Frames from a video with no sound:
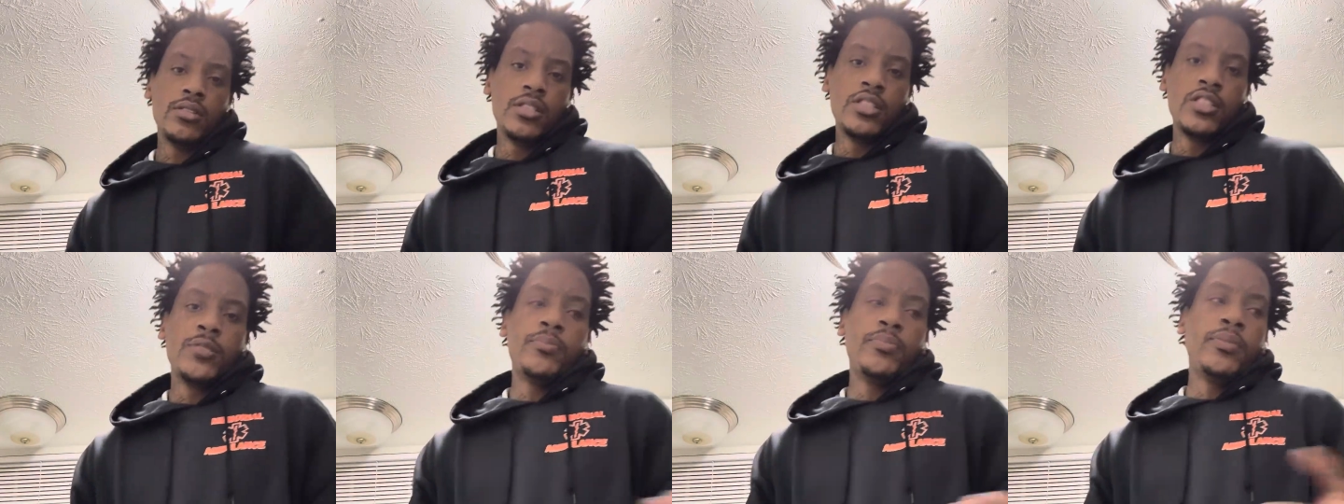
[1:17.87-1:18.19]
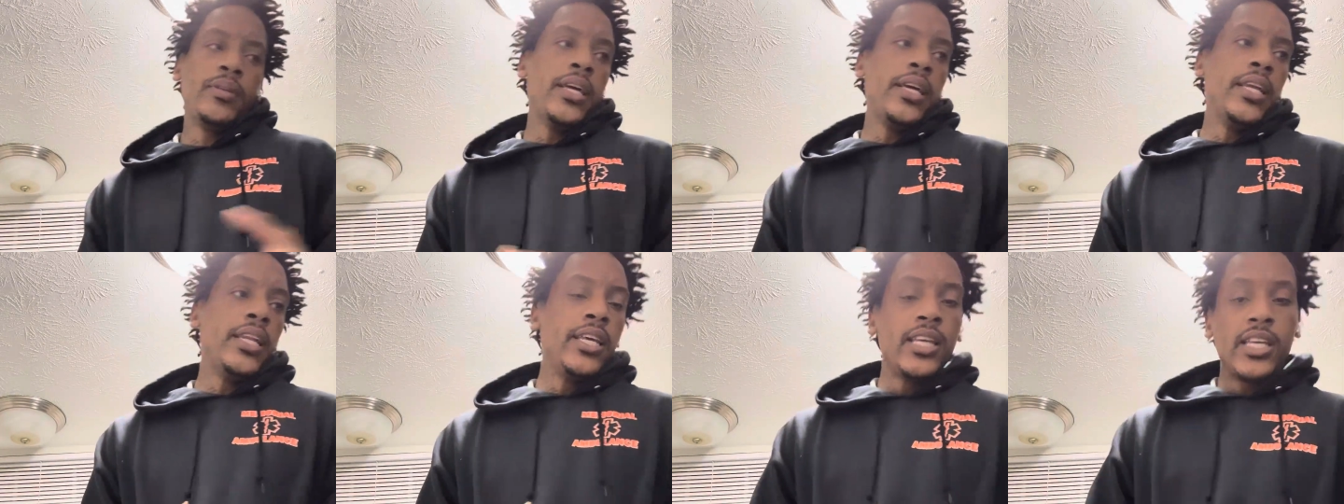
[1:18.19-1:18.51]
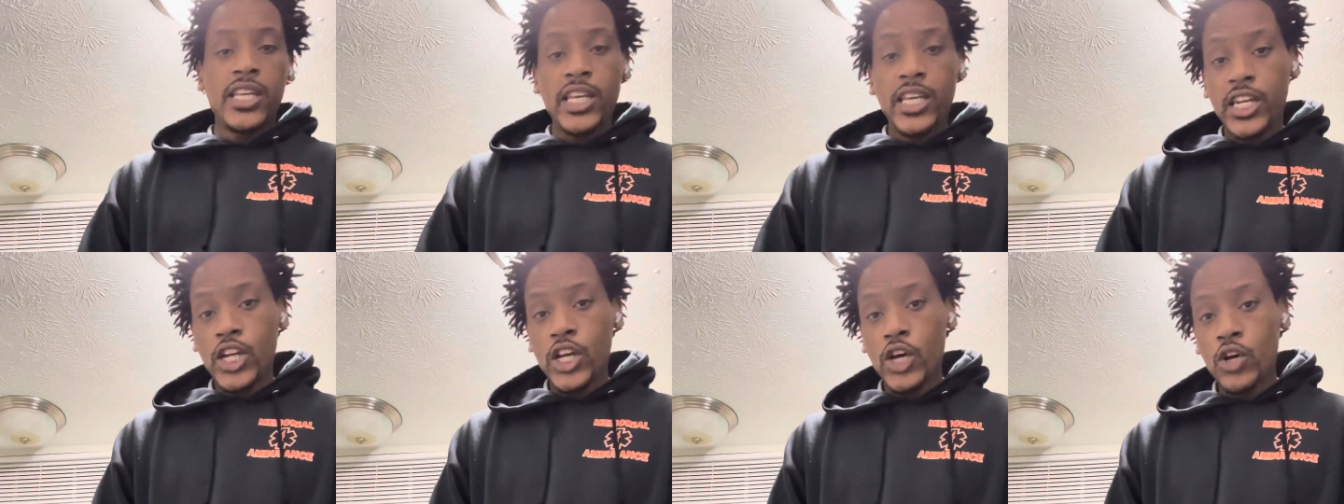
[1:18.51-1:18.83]
this planet
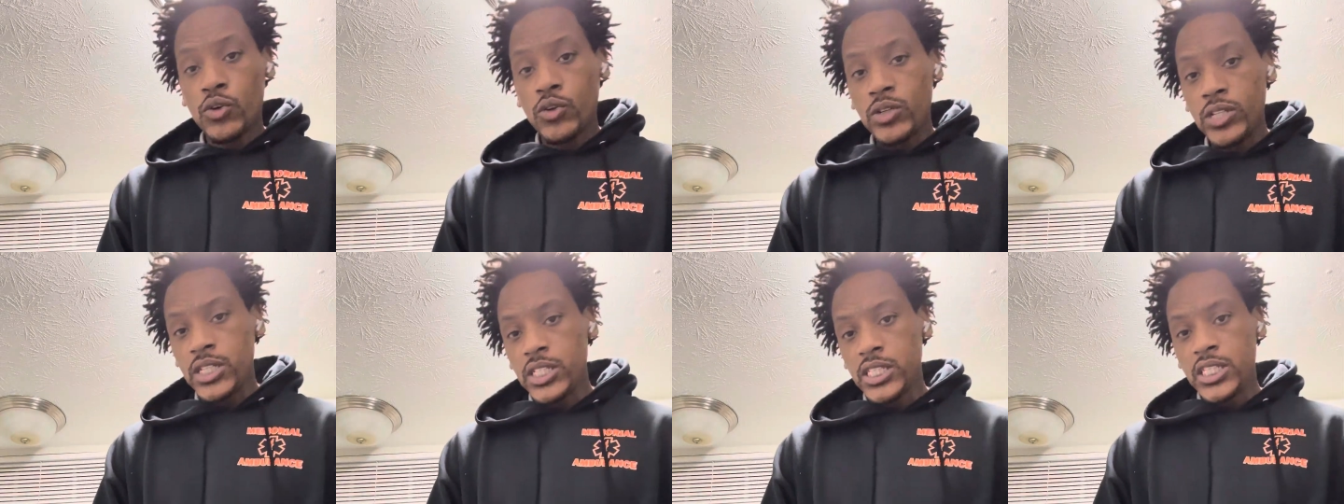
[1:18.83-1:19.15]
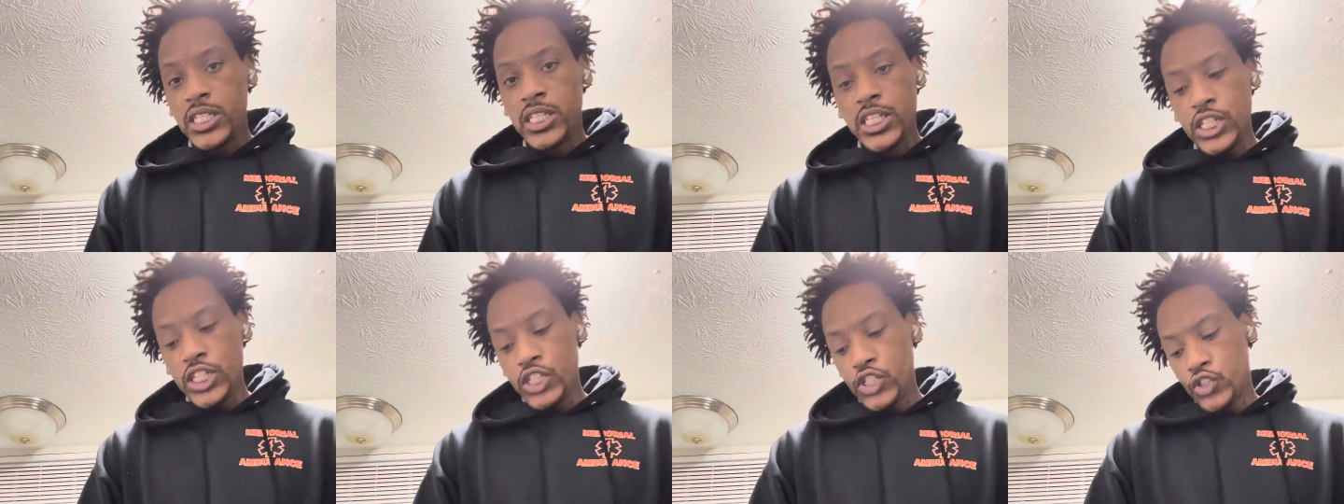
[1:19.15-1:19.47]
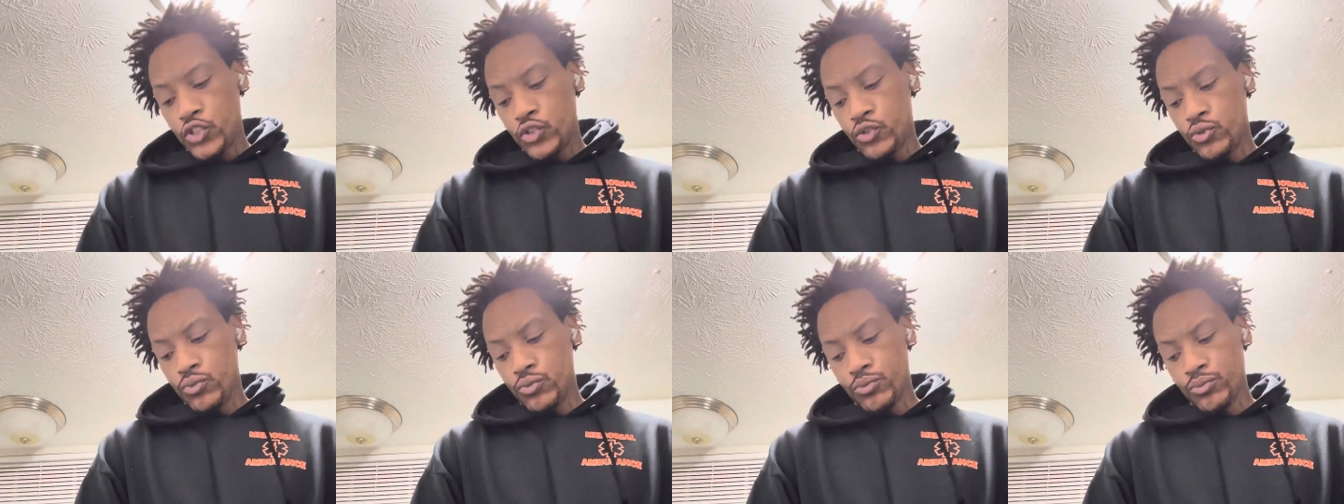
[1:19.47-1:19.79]
can only teach
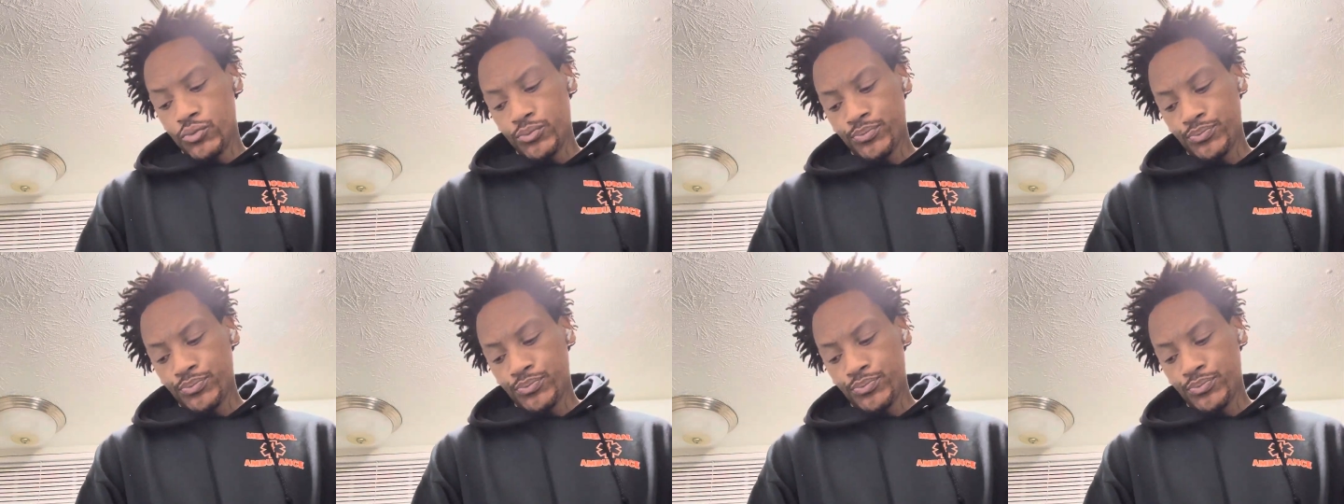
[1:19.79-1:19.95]
you